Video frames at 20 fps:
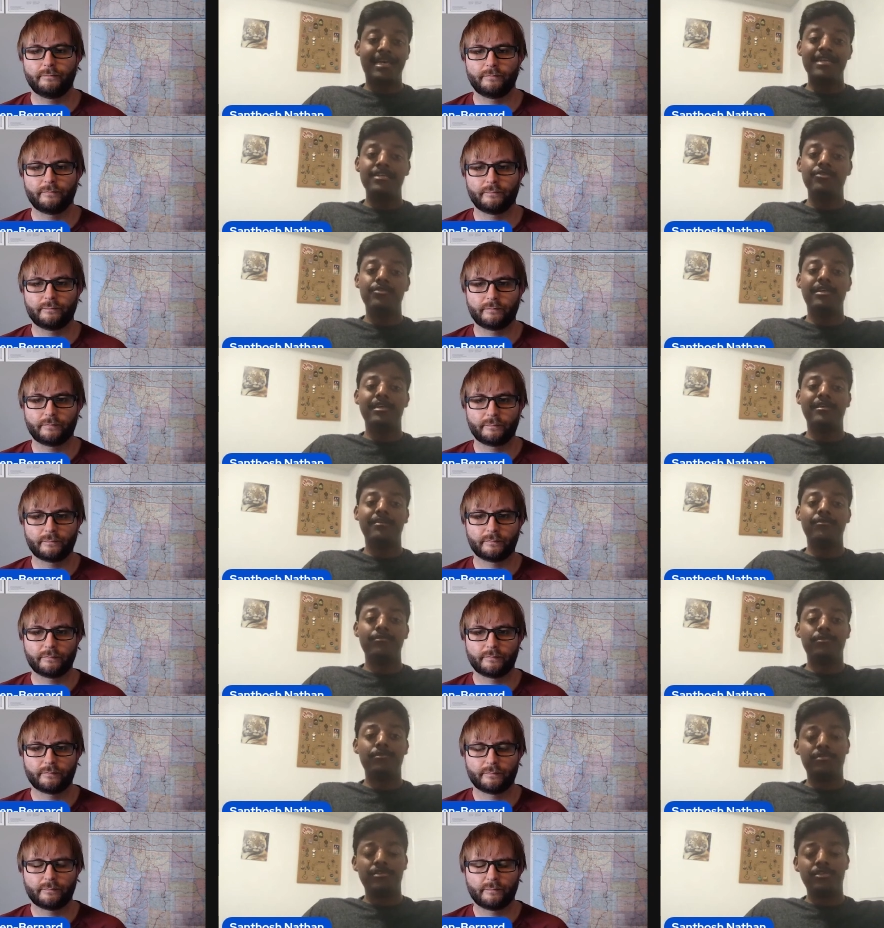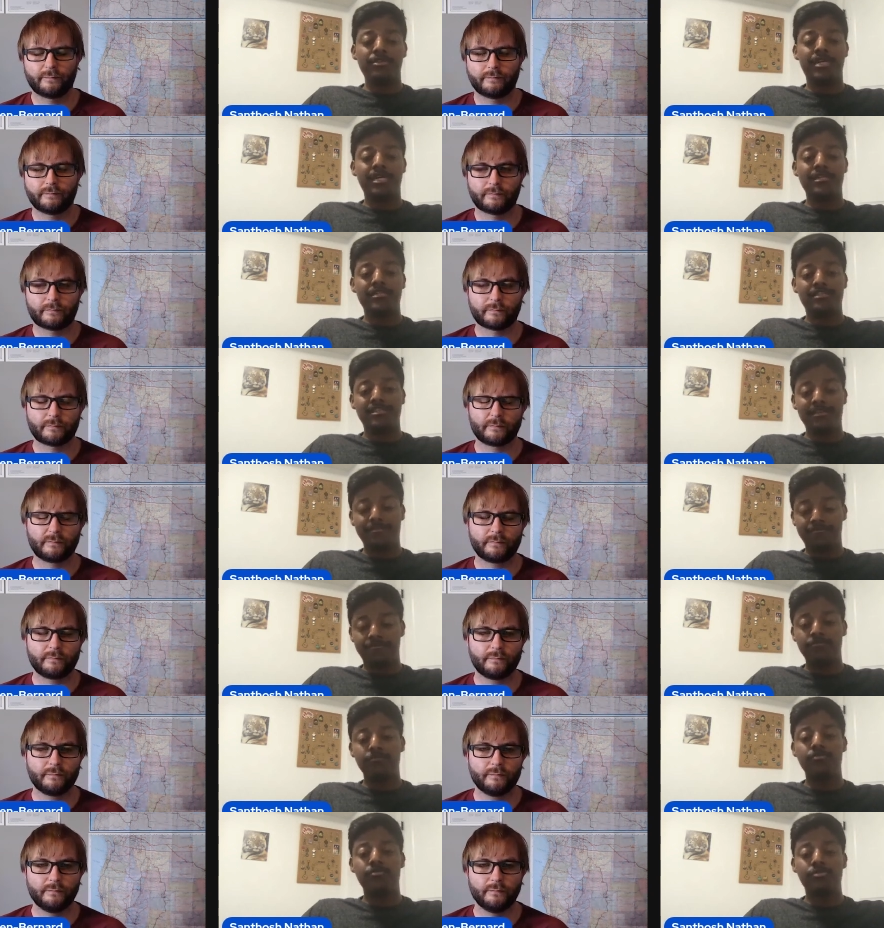Speaker 1: then you can you can
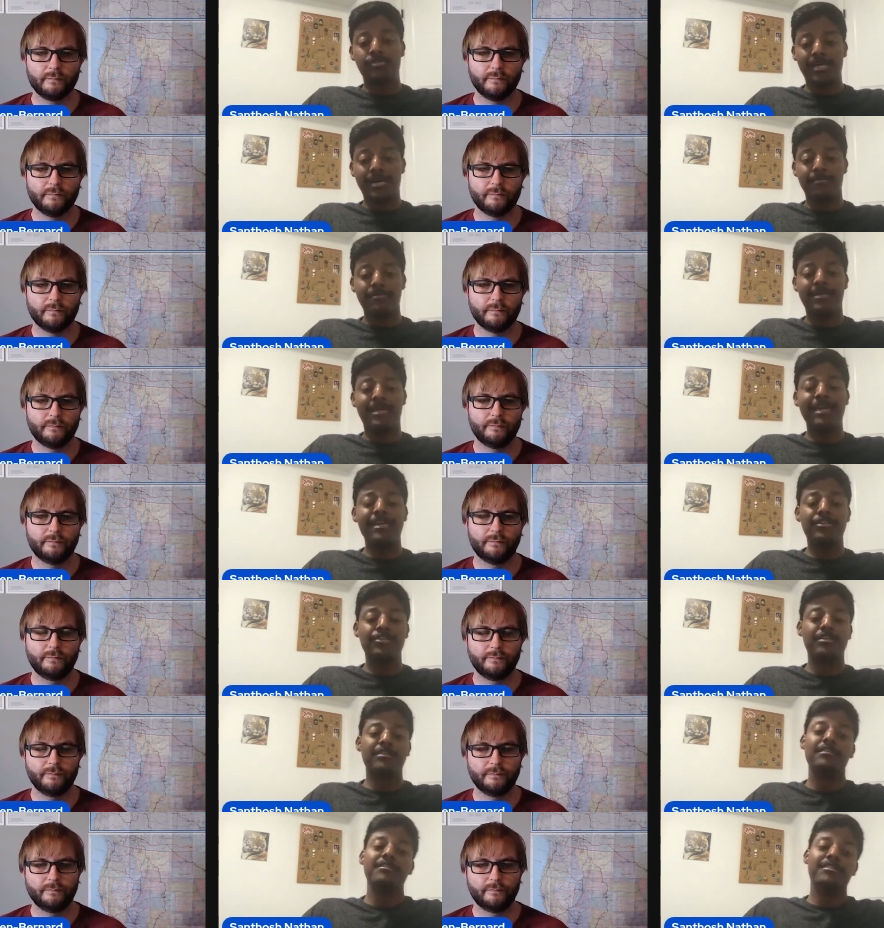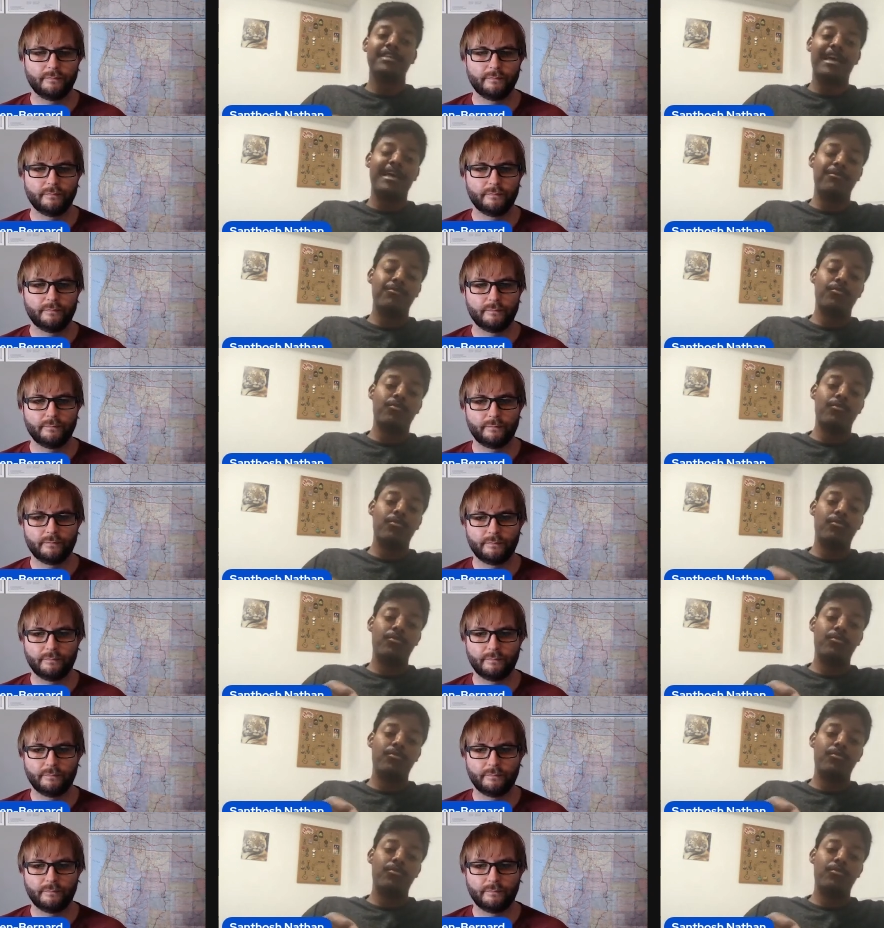sift through those applications and